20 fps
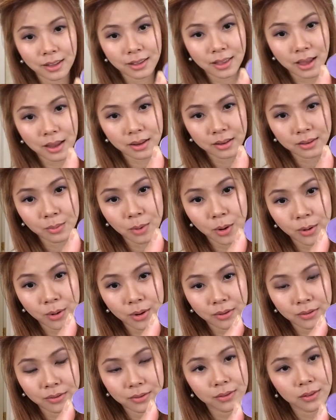that
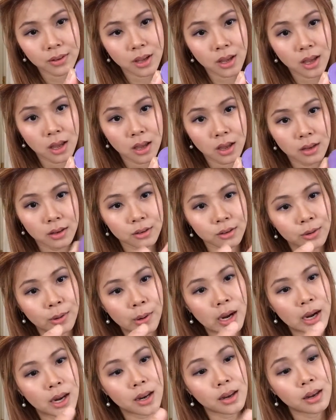Motive
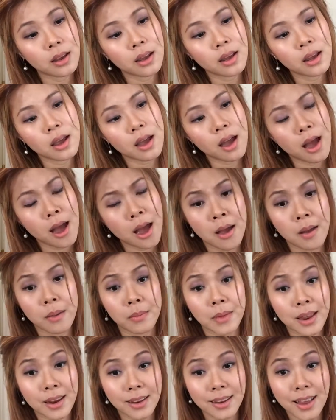created,
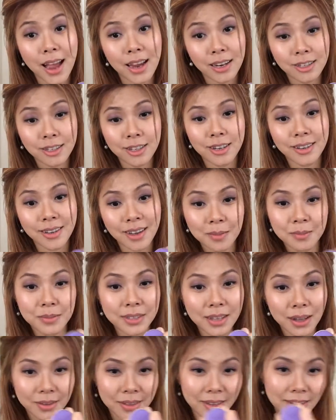and it actually comes
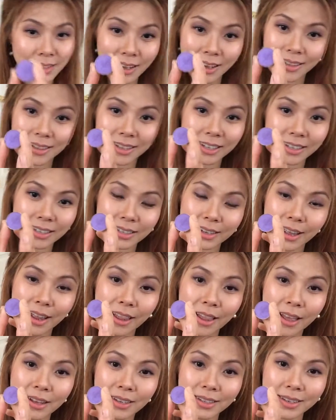out this color. A
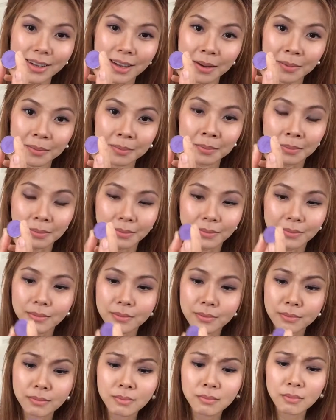lot of time
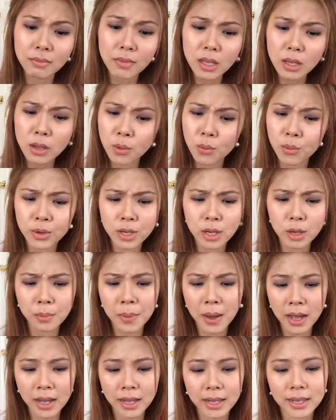when you
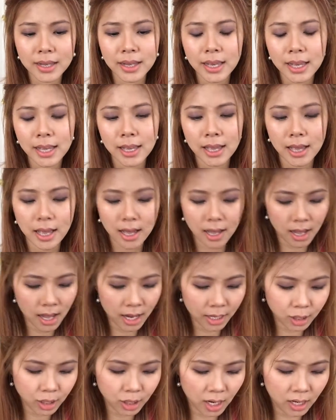buy
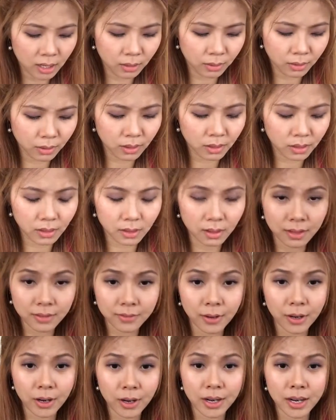eyeshadow, it's
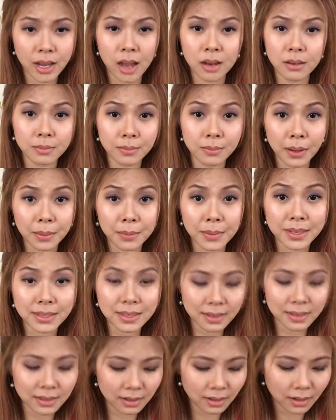very
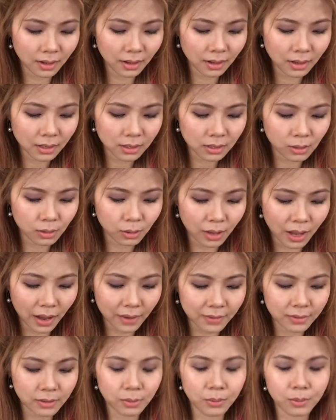underpigmented, so you
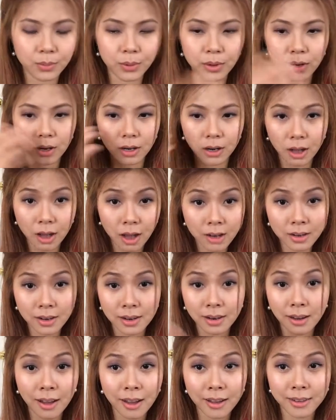have to put it on and
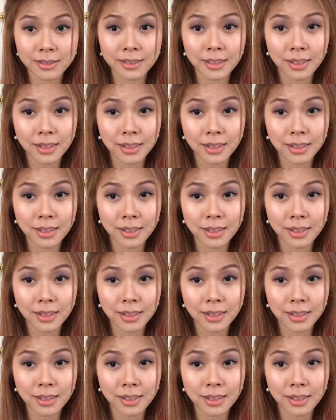on